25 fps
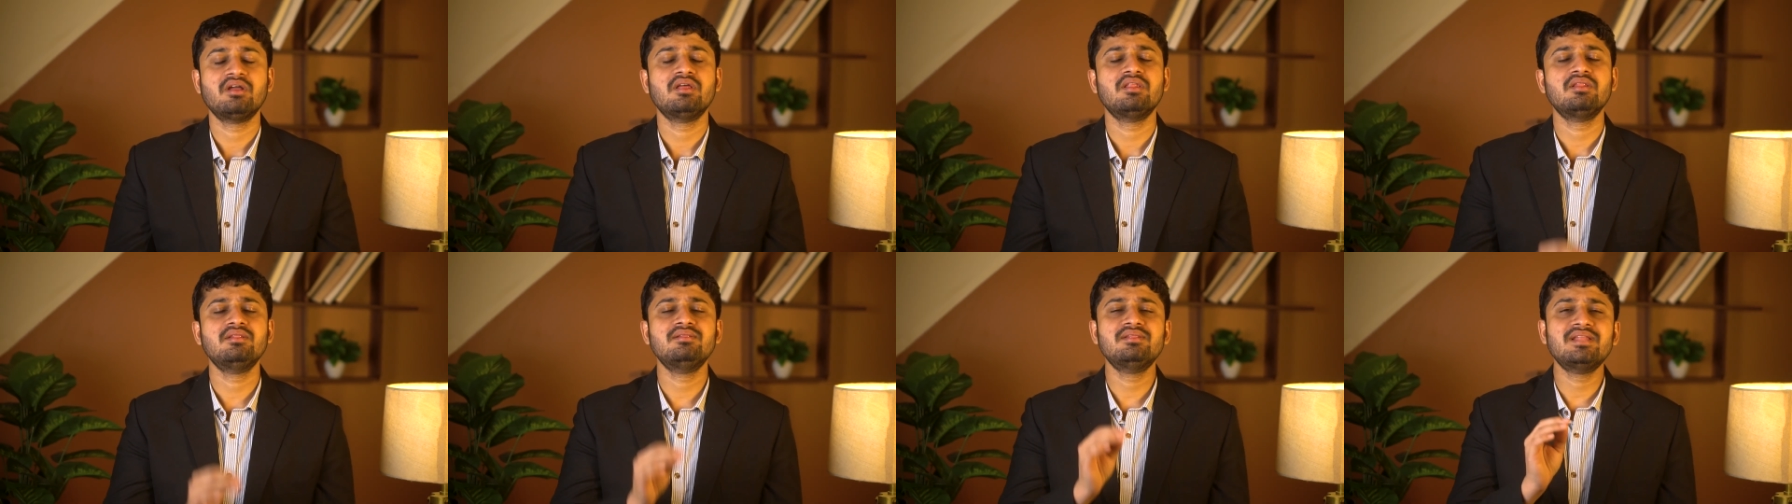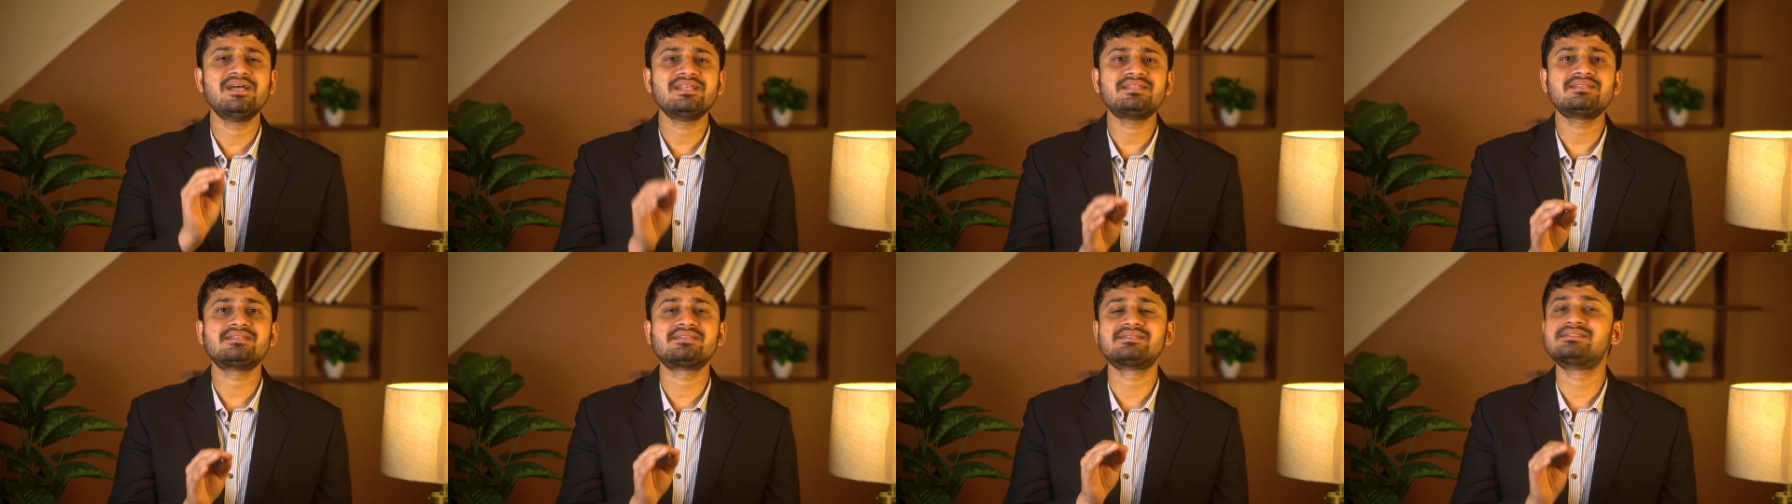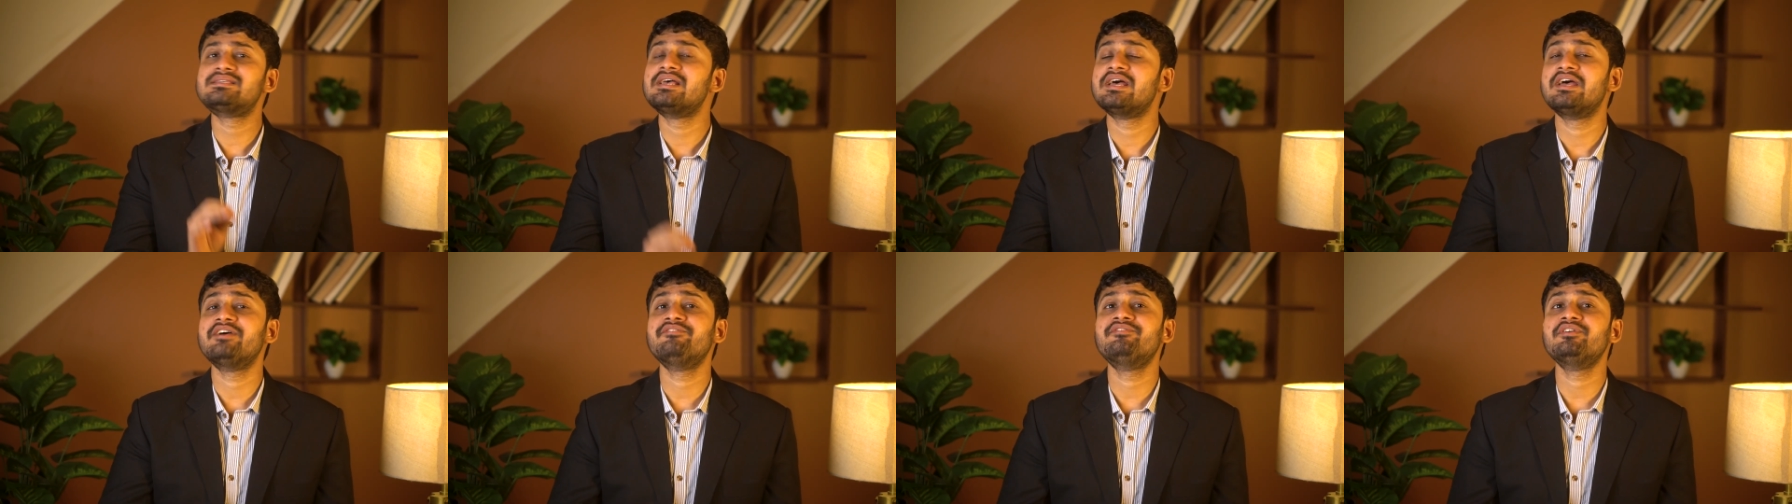
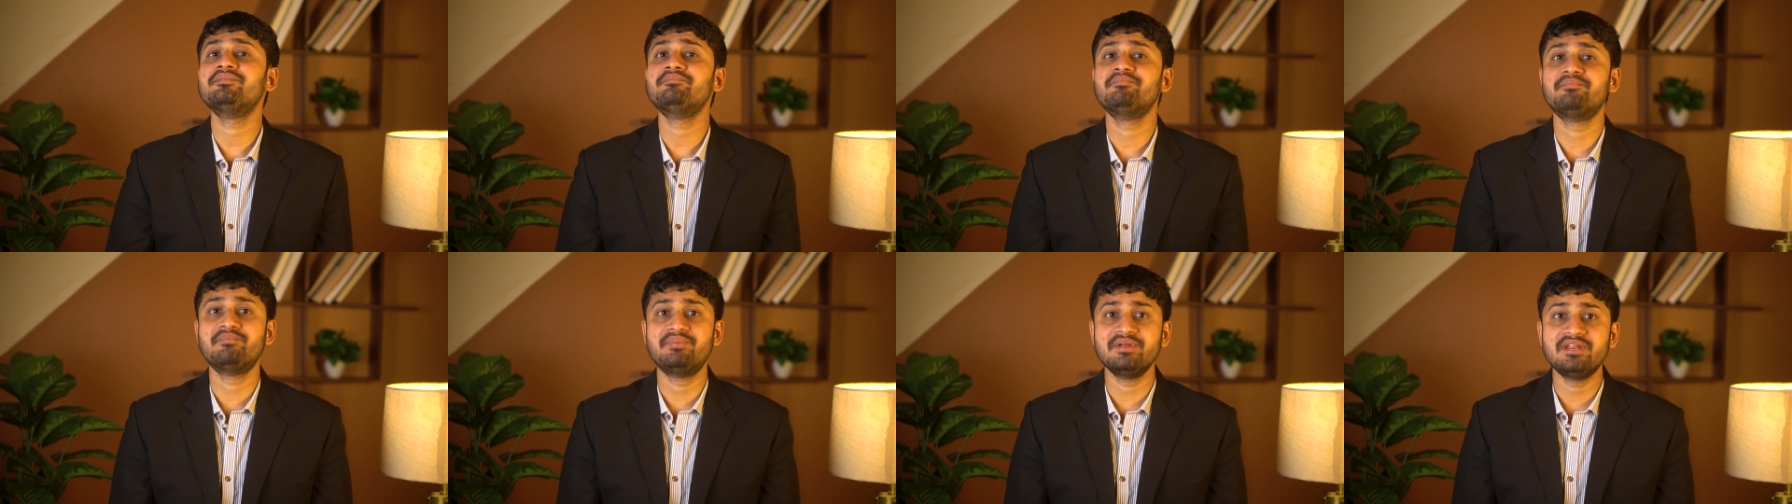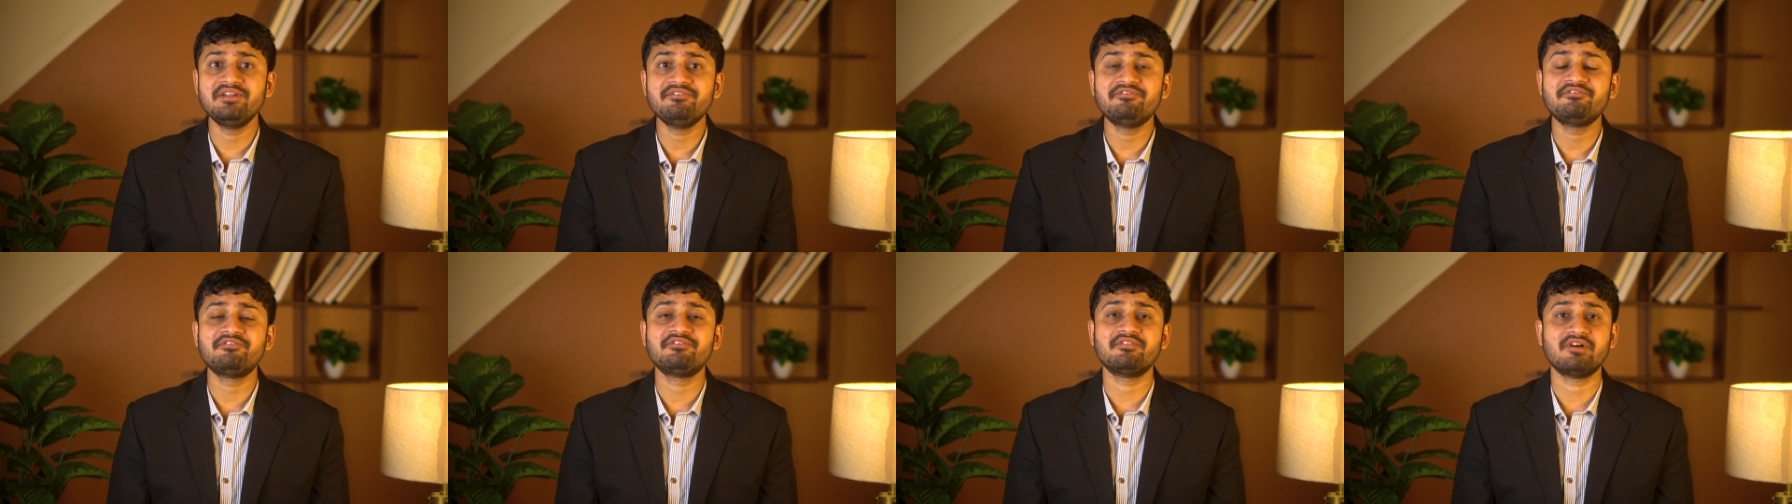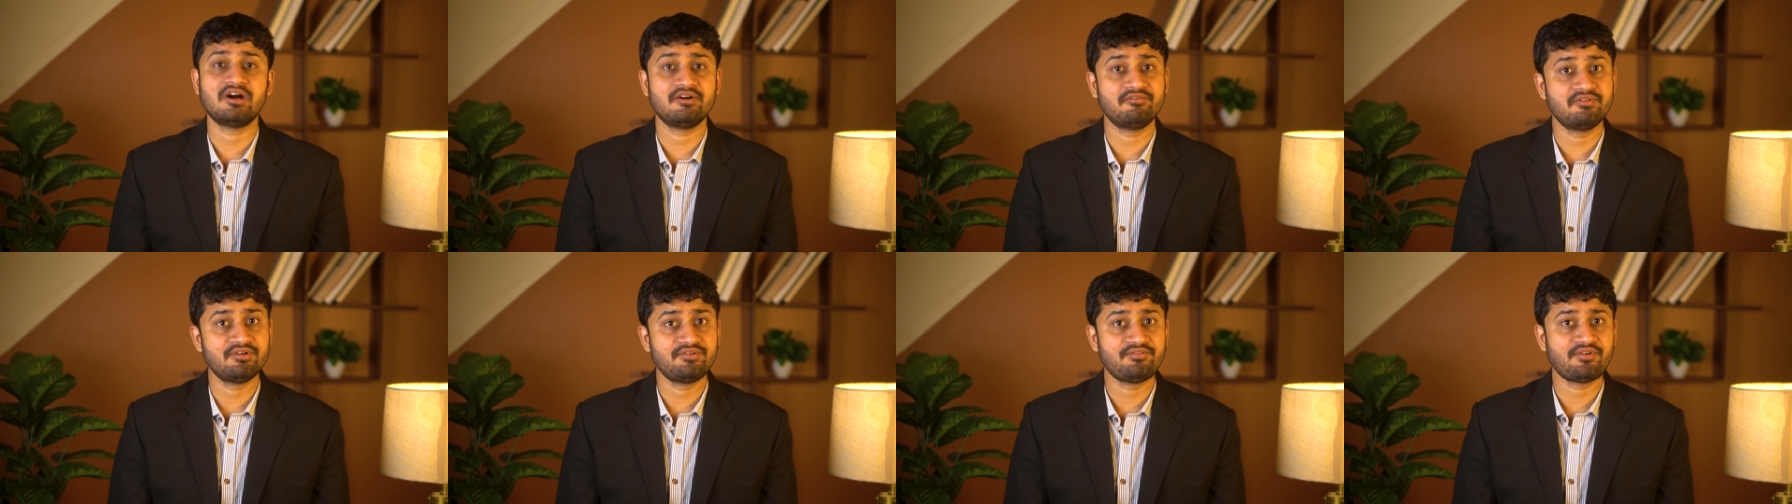let's have a brief
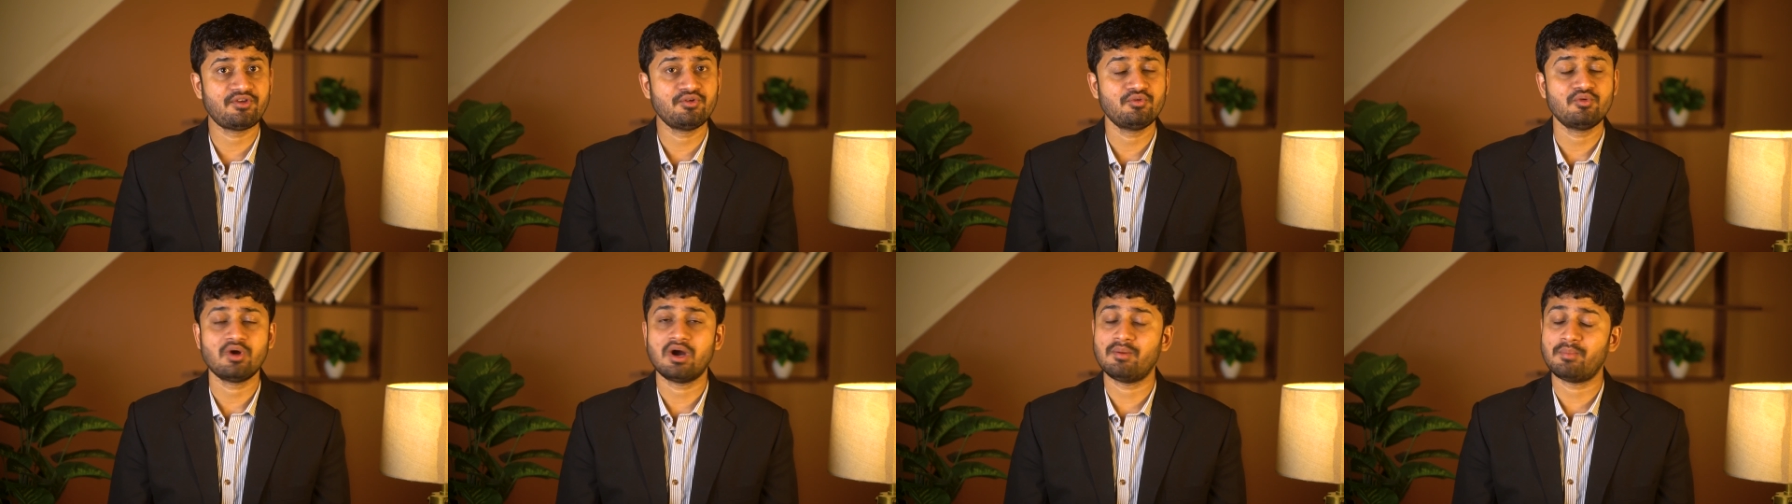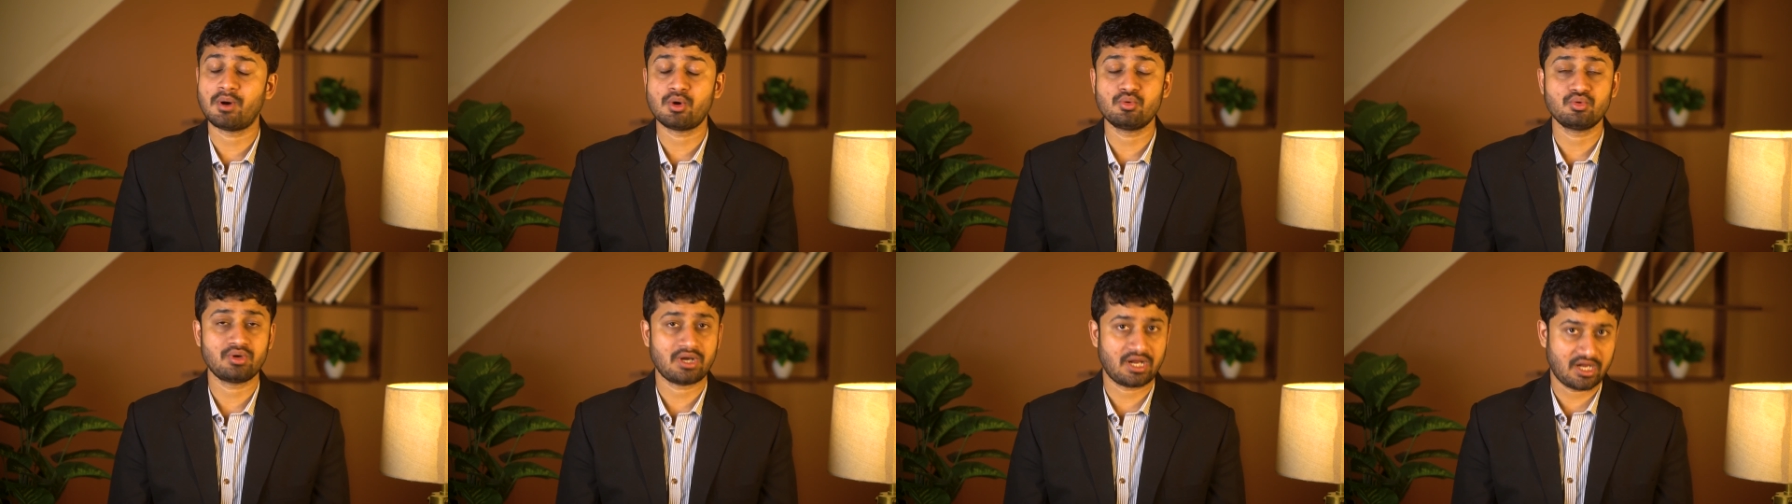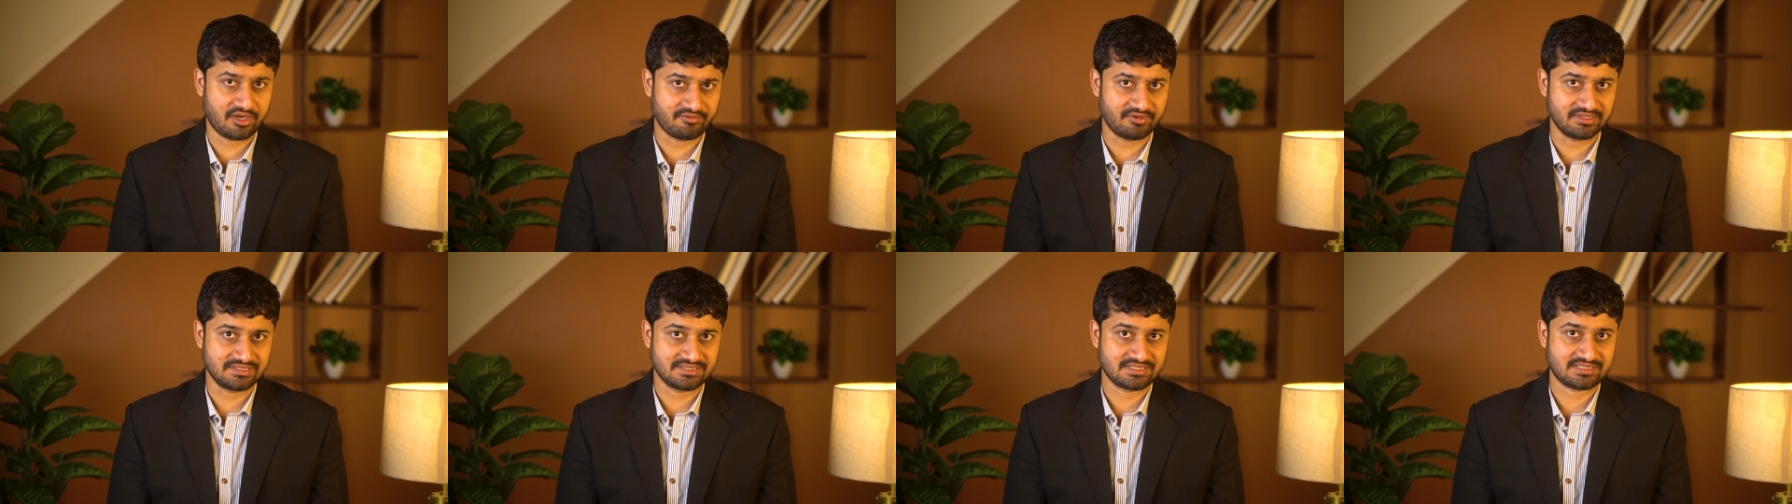overview about
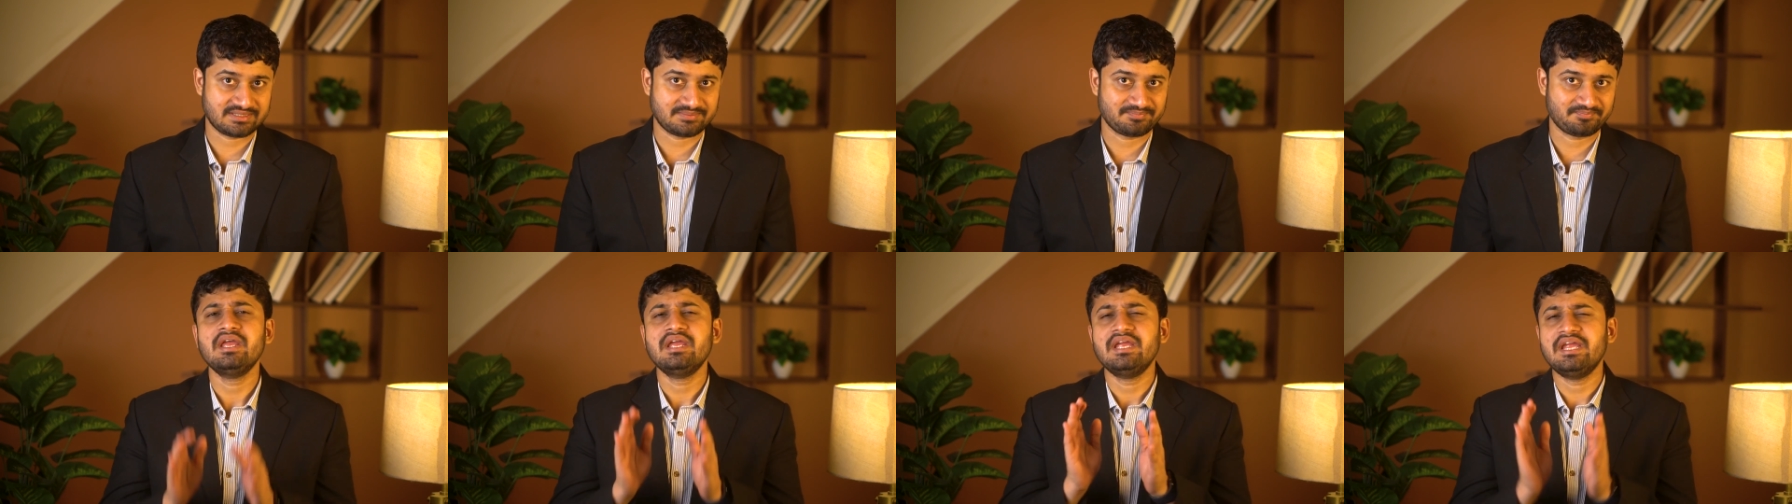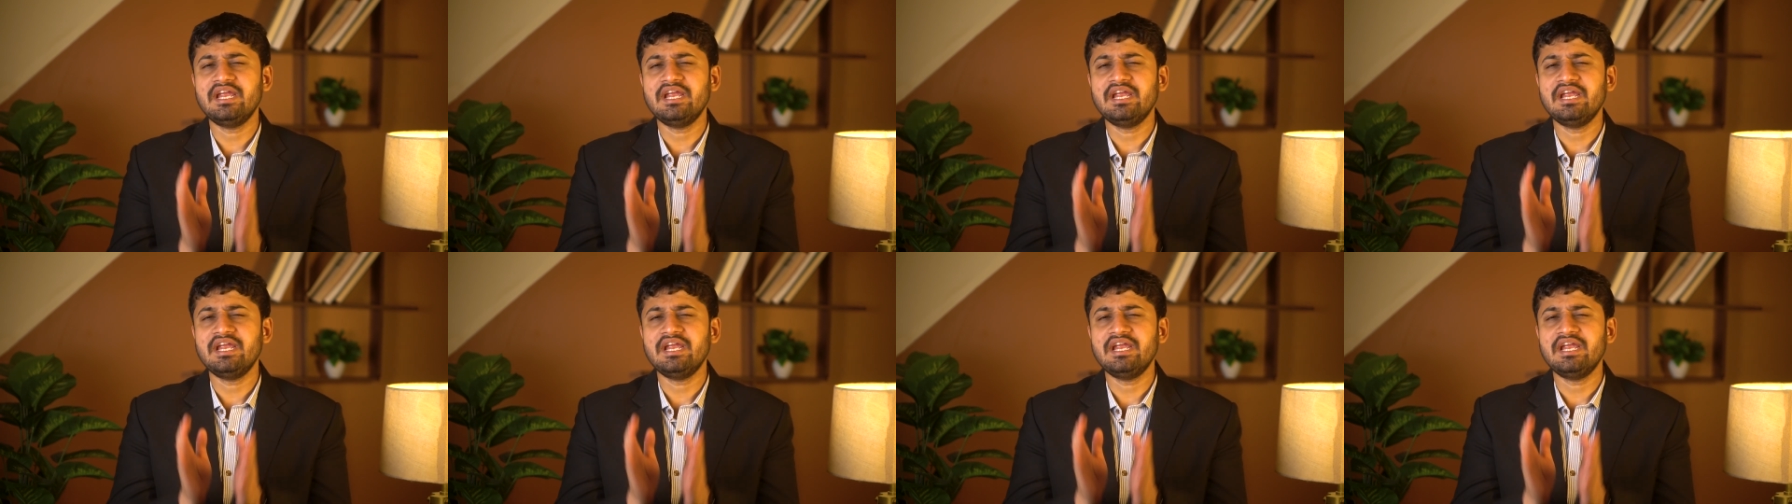Avanse.